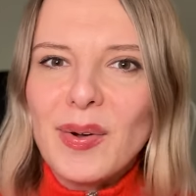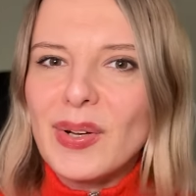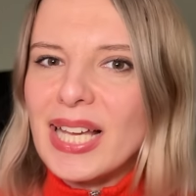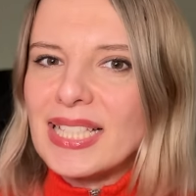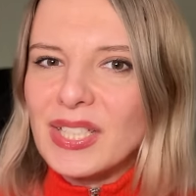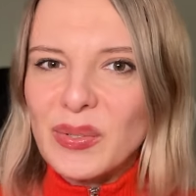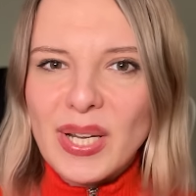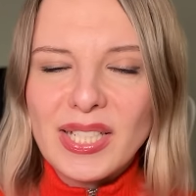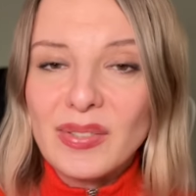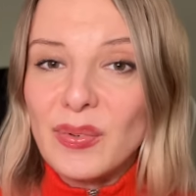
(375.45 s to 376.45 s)
or getting
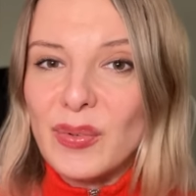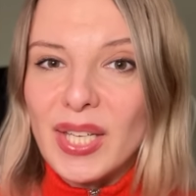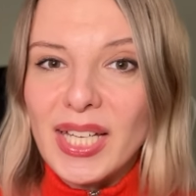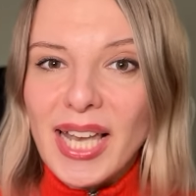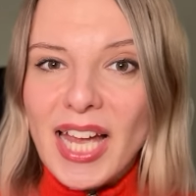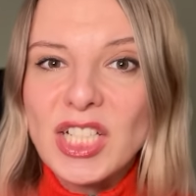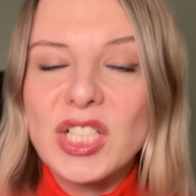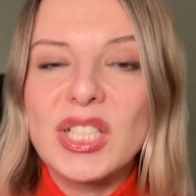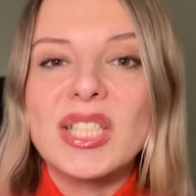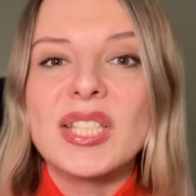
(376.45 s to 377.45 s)
ready for the
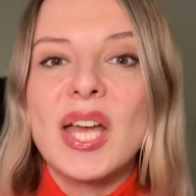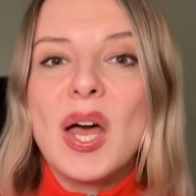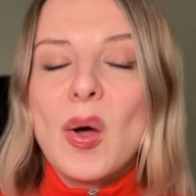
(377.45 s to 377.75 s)
elections,